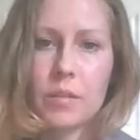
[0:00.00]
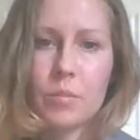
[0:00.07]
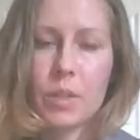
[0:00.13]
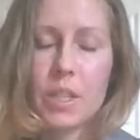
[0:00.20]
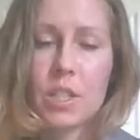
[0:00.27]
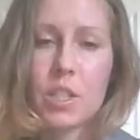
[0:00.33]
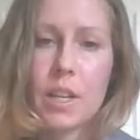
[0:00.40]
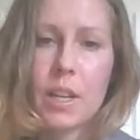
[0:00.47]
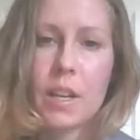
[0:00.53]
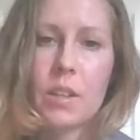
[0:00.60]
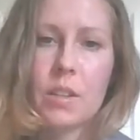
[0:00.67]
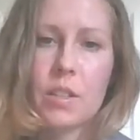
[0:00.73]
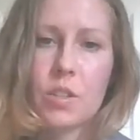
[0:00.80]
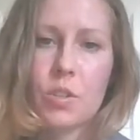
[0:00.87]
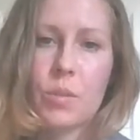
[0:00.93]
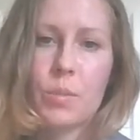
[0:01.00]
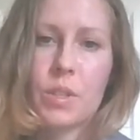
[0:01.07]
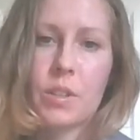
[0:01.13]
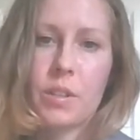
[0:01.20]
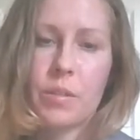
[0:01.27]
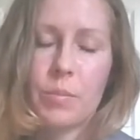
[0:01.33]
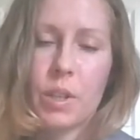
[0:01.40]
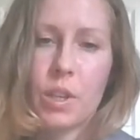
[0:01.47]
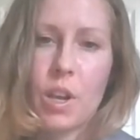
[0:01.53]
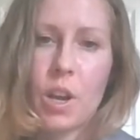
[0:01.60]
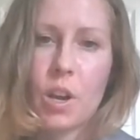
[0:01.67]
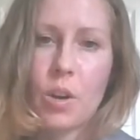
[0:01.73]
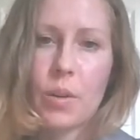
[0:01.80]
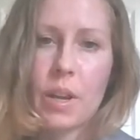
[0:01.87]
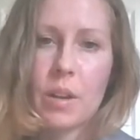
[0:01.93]
Please check out the description
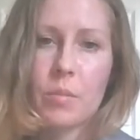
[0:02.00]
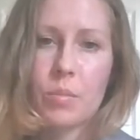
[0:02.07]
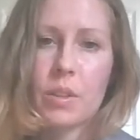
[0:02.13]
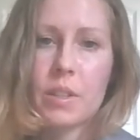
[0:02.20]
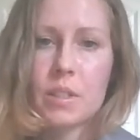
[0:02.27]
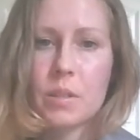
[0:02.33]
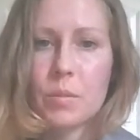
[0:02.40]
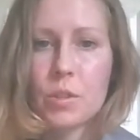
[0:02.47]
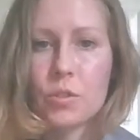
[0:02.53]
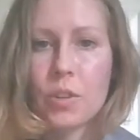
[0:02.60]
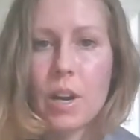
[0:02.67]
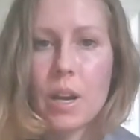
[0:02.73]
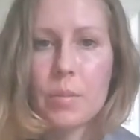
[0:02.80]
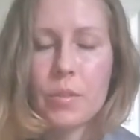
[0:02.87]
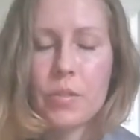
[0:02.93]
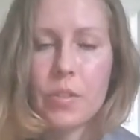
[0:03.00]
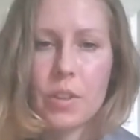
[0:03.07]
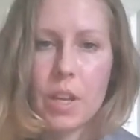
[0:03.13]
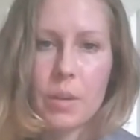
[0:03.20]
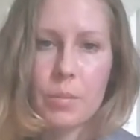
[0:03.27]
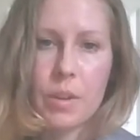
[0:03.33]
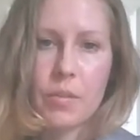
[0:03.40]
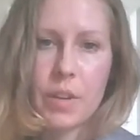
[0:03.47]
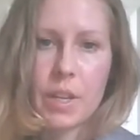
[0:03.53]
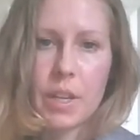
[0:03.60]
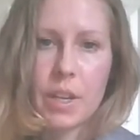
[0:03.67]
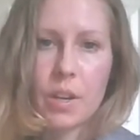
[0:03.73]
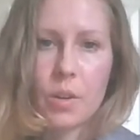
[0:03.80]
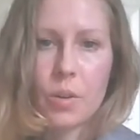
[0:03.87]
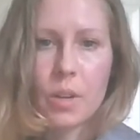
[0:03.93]
below and please subscribe if you like my
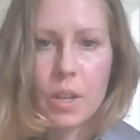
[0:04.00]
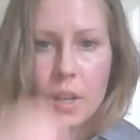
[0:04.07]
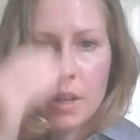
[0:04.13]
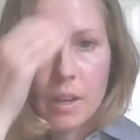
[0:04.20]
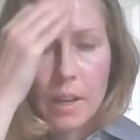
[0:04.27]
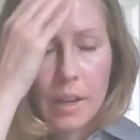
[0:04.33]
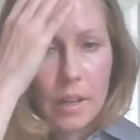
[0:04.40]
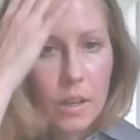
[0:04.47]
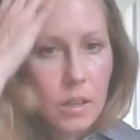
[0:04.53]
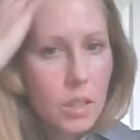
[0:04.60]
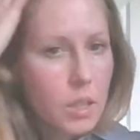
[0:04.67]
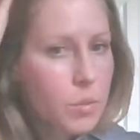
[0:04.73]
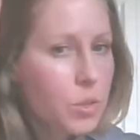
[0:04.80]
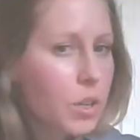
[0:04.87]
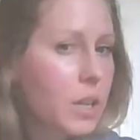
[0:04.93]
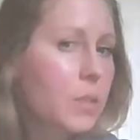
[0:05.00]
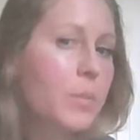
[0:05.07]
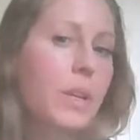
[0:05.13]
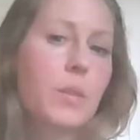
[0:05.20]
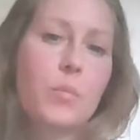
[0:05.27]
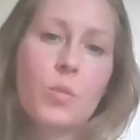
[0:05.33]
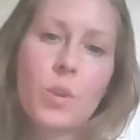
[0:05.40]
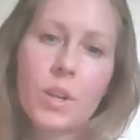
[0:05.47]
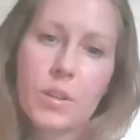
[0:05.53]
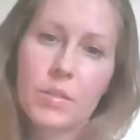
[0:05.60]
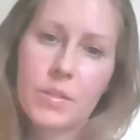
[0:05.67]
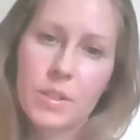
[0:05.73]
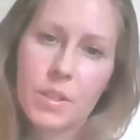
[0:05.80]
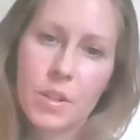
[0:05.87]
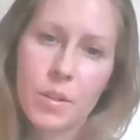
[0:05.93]
video, and I'll keep trying to make more.
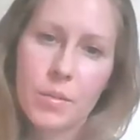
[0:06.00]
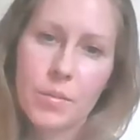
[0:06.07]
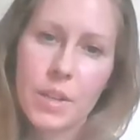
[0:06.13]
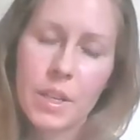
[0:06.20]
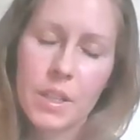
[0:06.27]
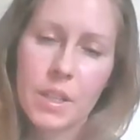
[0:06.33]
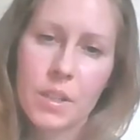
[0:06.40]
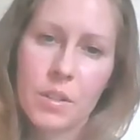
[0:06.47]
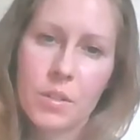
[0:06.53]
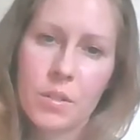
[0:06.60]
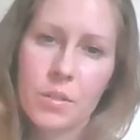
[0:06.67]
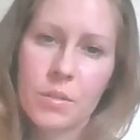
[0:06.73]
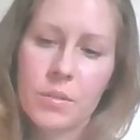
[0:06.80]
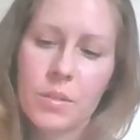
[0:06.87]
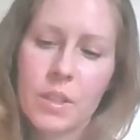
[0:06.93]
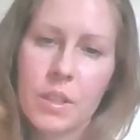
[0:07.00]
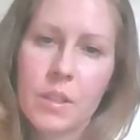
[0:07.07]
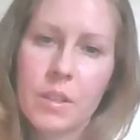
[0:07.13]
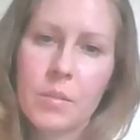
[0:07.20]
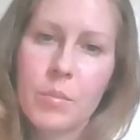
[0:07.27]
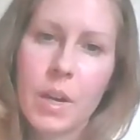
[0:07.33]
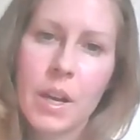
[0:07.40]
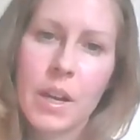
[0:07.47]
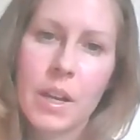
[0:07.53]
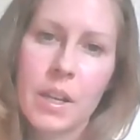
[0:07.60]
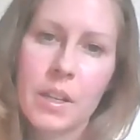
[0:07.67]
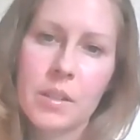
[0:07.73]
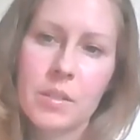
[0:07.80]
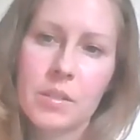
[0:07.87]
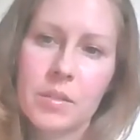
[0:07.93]
So thank you. Bye.